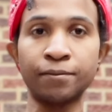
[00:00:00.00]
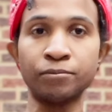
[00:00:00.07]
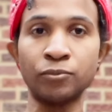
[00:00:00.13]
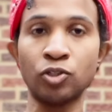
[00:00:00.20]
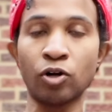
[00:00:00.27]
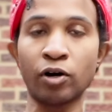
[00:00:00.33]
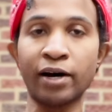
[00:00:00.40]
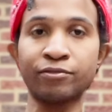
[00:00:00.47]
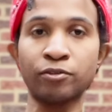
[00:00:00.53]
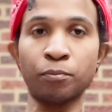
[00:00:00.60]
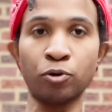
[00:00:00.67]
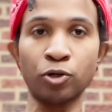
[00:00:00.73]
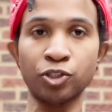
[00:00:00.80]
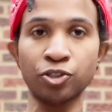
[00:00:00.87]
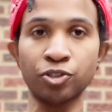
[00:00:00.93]
You don't have to
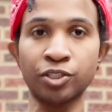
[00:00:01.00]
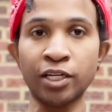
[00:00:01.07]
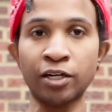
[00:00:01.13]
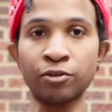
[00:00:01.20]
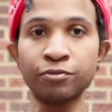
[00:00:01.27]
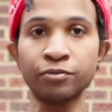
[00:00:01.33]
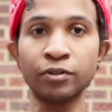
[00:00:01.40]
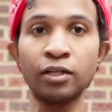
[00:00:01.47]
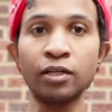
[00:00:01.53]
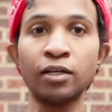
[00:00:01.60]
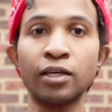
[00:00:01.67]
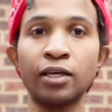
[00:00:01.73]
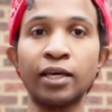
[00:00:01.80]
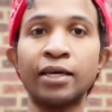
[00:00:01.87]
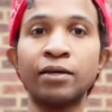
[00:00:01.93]
push yourself.
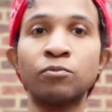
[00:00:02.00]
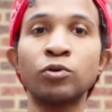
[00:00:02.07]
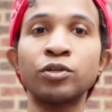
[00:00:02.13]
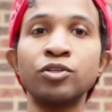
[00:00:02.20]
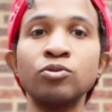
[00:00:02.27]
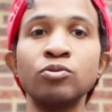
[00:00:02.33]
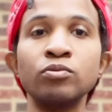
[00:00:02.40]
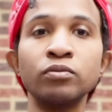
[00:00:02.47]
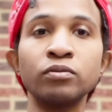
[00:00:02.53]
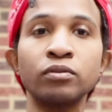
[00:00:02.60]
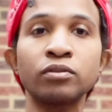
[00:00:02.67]
And when you